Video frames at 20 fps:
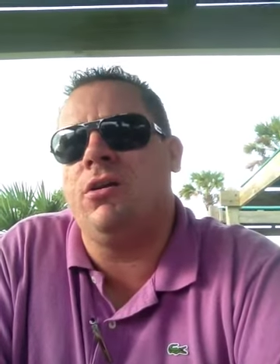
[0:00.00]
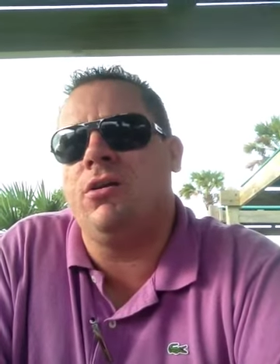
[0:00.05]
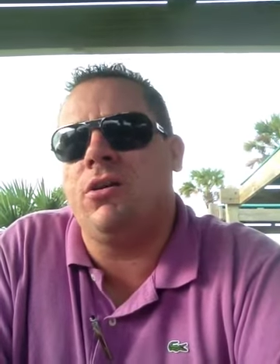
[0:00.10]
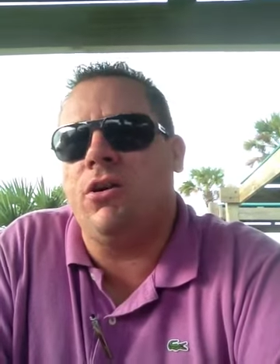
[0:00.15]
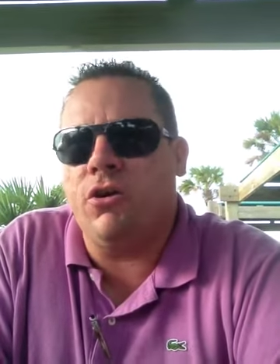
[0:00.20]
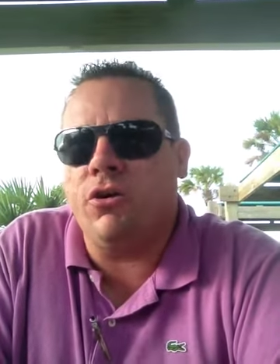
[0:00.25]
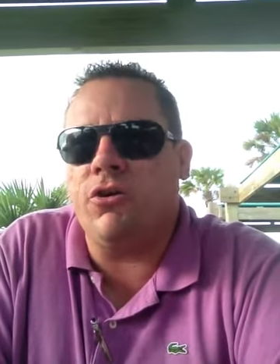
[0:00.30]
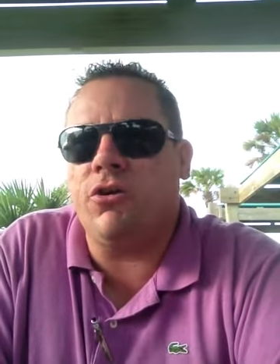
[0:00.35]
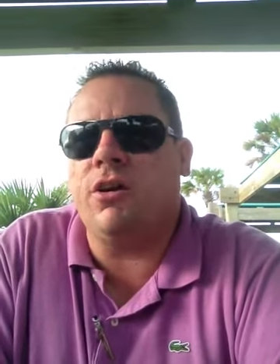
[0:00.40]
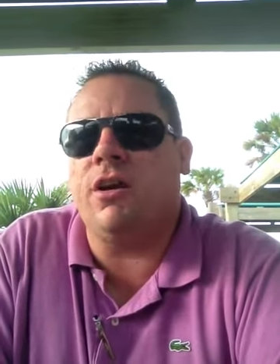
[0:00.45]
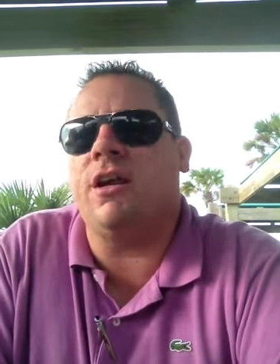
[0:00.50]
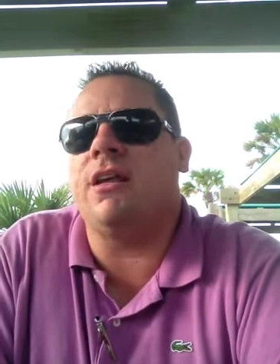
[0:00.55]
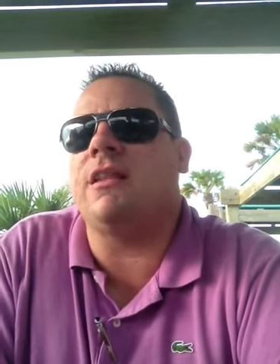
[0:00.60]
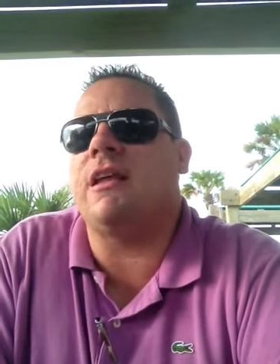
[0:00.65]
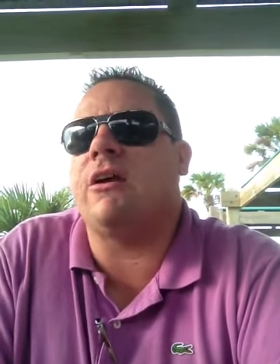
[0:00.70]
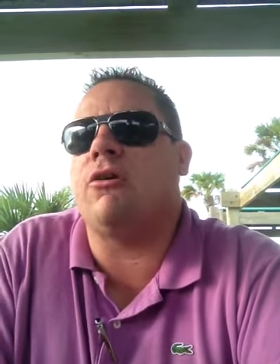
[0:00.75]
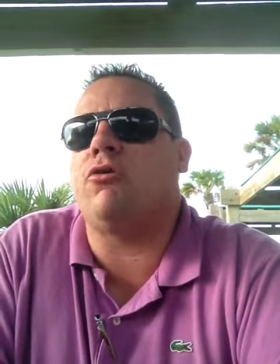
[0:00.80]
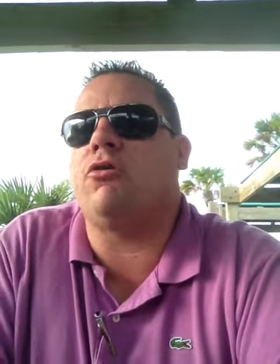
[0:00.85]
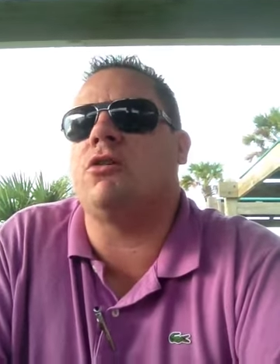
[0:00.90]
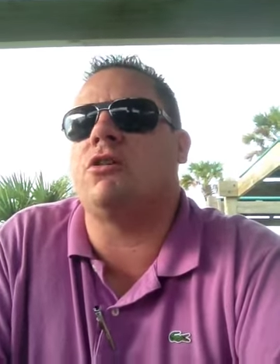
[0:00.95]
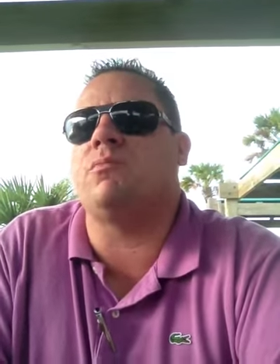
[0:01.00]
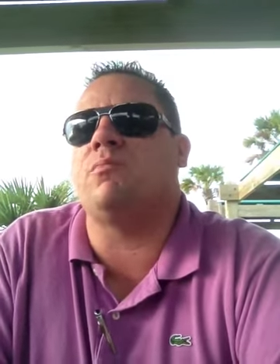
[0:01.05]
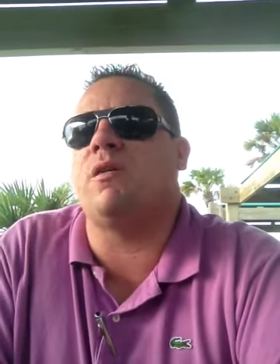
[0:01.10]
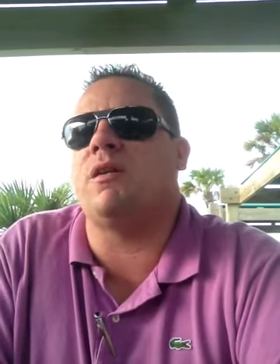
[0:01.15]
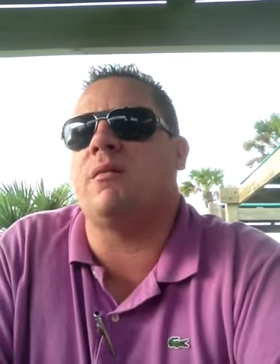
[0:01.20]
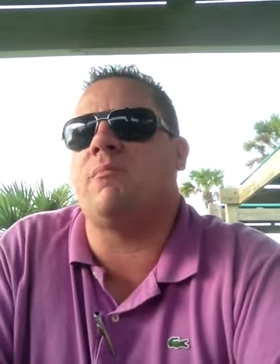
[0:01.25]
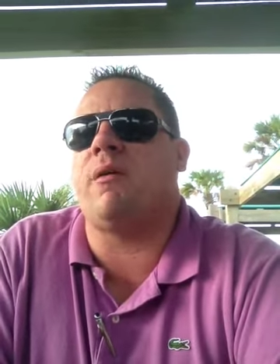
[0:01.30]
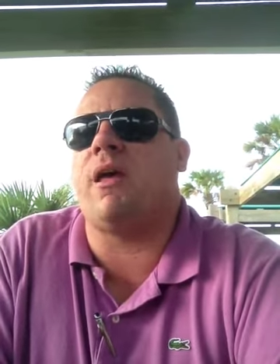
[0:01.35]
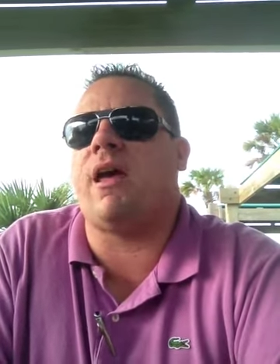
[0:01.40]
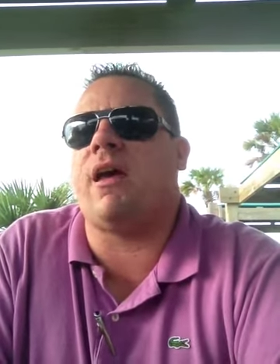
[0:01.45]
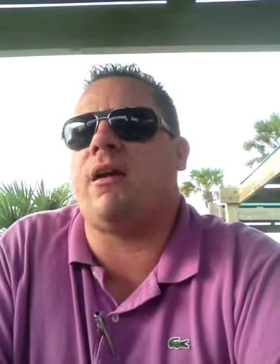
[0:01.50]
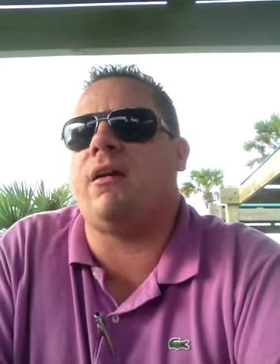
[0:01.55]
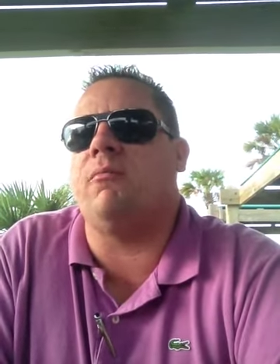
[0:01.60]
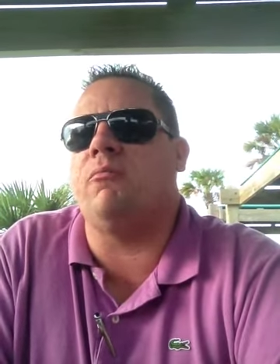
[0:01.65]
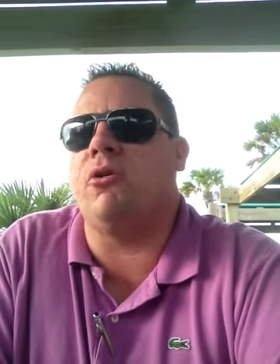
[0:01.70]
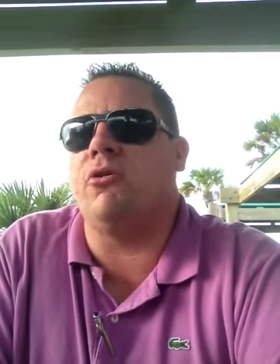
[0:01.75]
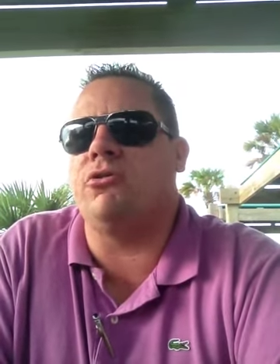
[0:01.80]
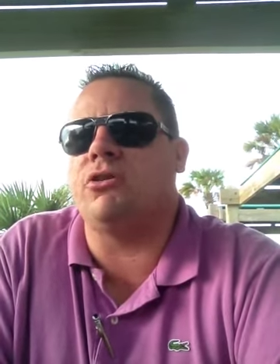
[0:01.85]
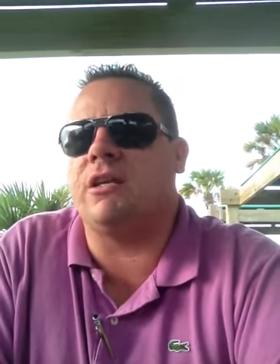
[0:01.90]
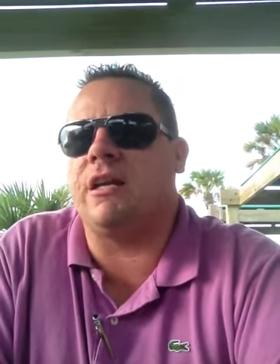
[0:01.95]
you're going to get that earnest money back in
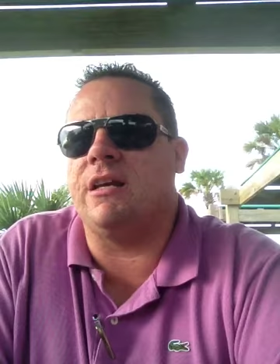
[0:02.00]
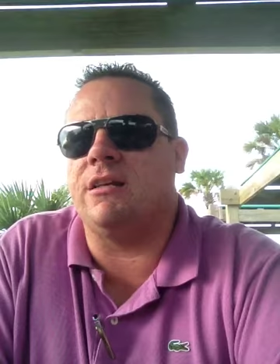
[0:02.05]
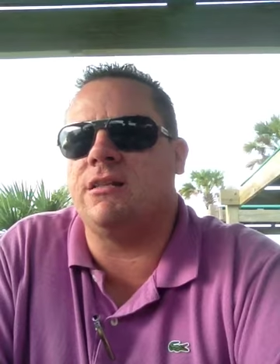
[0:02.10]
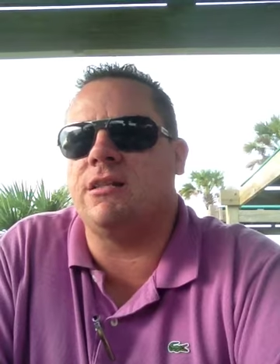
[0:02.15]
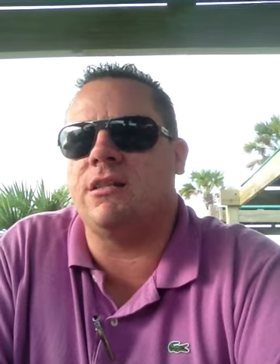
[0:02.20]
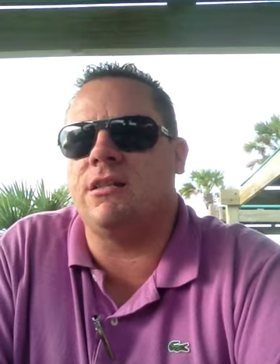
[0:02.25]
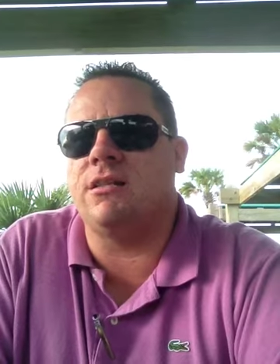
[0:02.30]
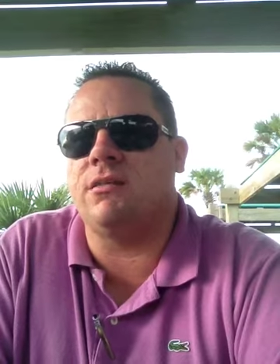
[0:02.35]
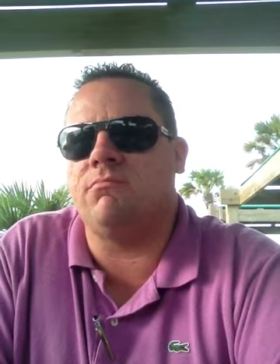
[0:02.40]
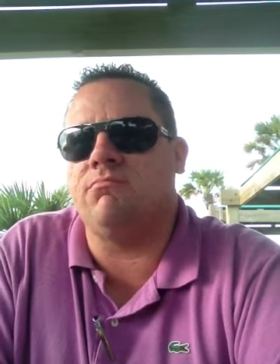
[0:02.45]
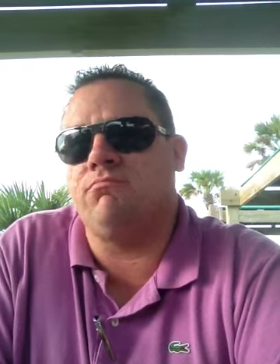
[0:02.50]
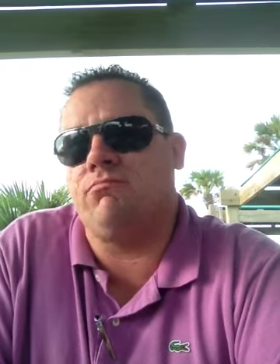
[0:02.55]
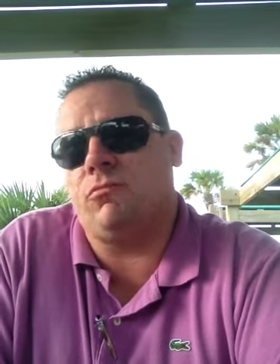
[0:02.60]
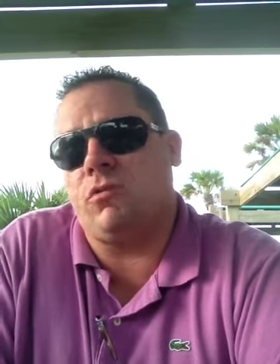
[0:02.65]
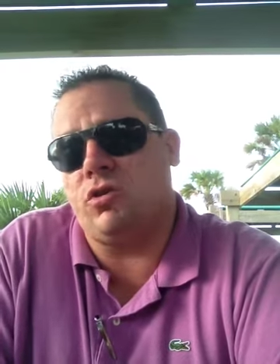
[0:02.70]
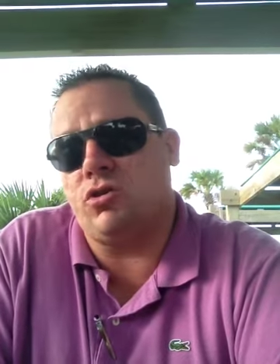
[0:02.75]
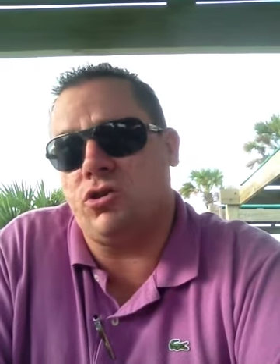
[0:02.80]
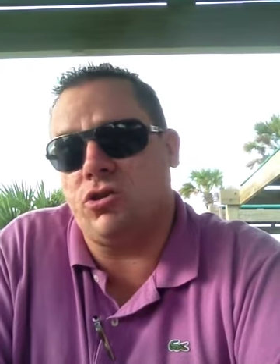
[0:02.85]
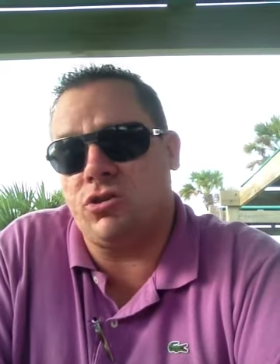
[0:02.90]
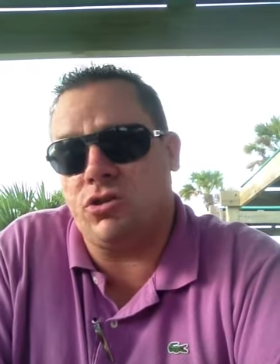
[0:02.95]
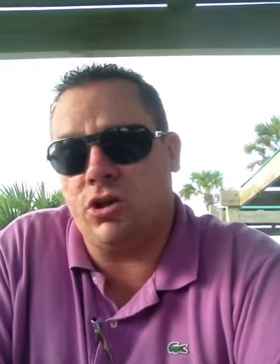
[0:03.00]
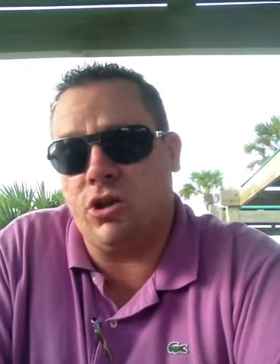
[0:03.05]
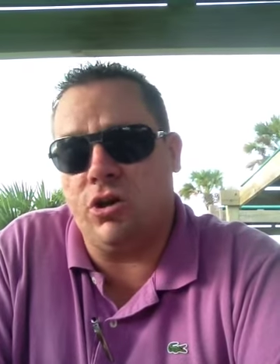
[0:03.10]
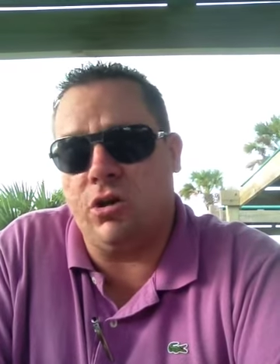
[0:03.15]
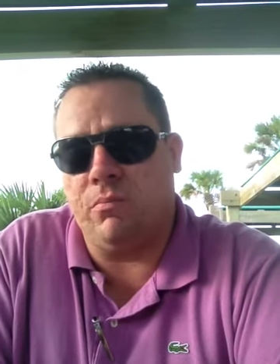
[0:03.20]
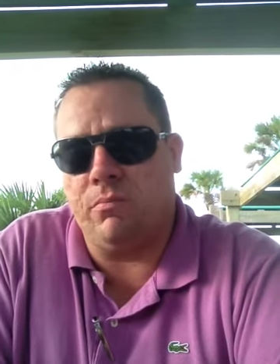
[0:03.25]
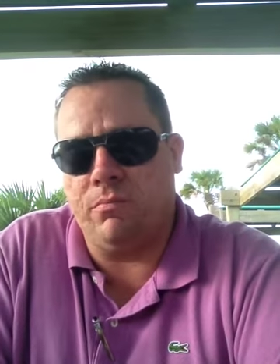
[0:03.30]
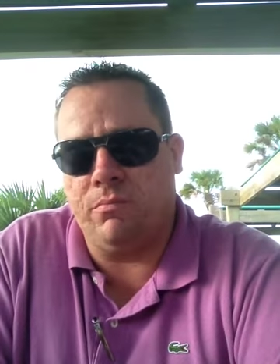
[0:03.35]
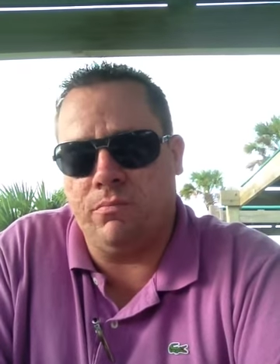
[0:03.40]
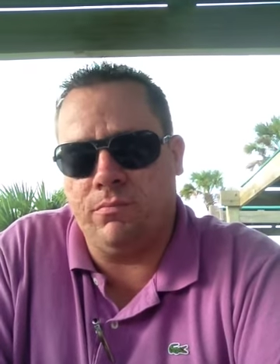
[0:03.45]
most cases, which is good.